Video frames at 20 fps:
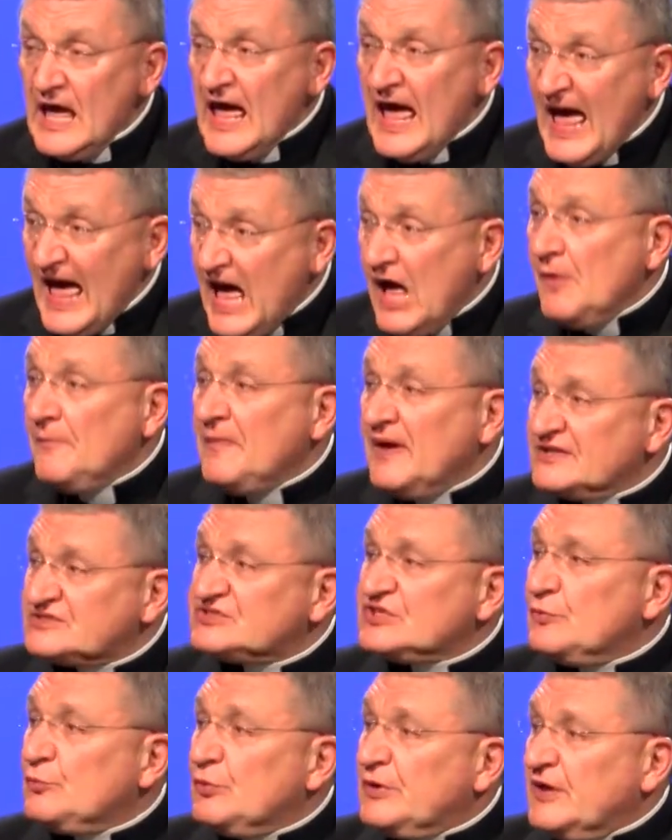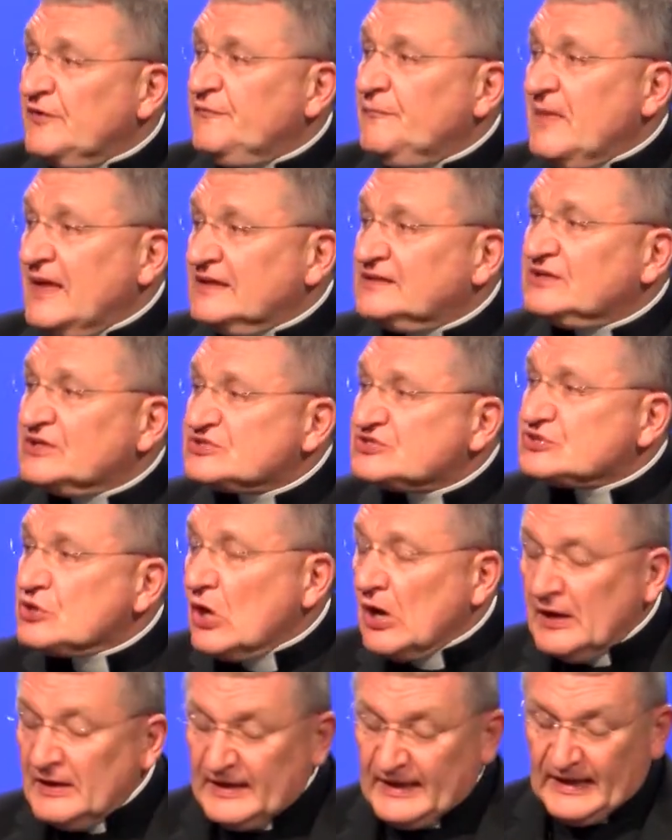How much it would have meant to
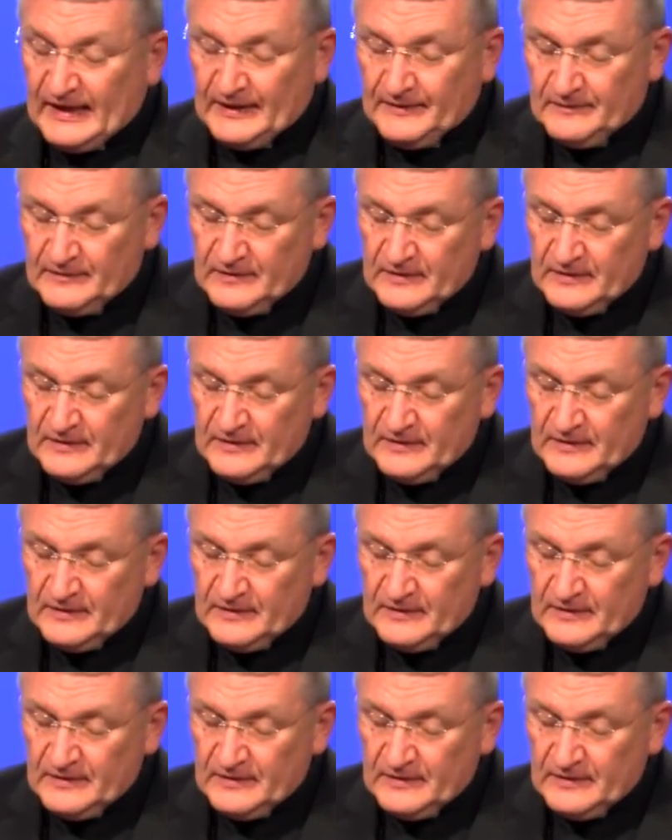Charlie